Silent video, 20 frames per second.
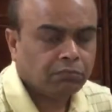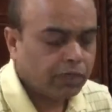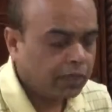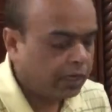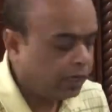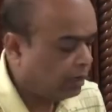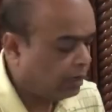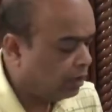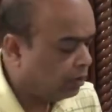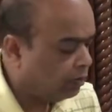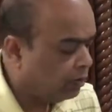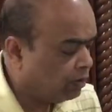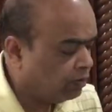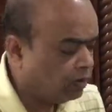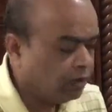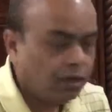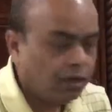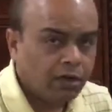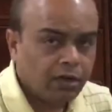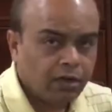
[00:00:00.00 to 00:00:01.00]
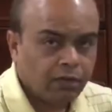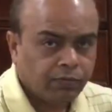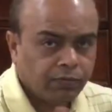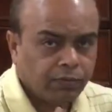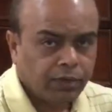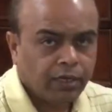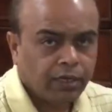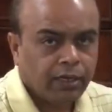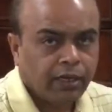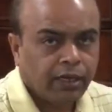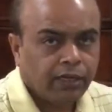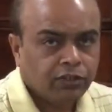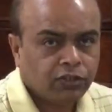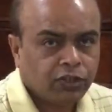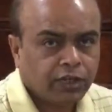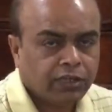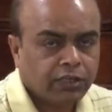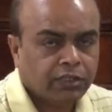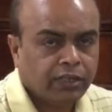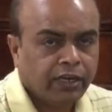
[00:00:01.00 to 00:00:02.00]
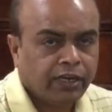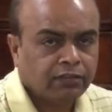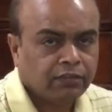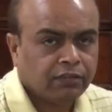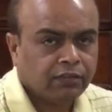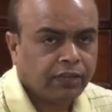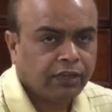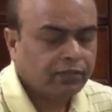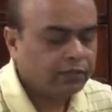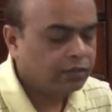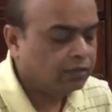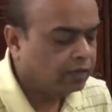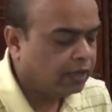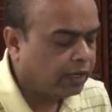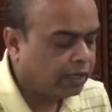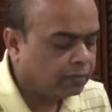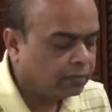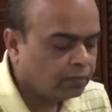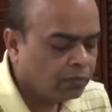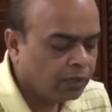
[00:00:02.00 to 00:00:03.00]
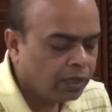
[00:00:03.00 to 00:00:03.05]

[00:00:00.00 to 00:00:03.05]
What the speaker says: and you will see a lot of educational exercises there.